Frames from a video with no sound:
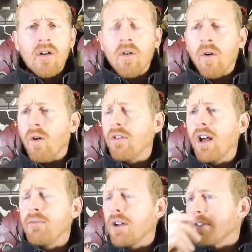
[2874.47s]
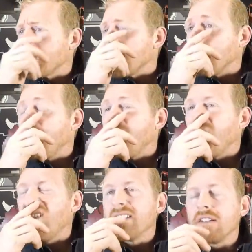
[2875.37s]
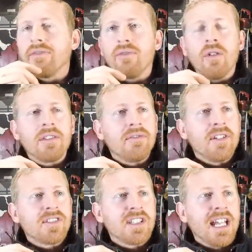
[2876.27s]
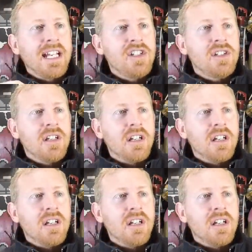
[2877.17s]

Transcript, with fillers: Or on, what is it, the fourth or fifth stage?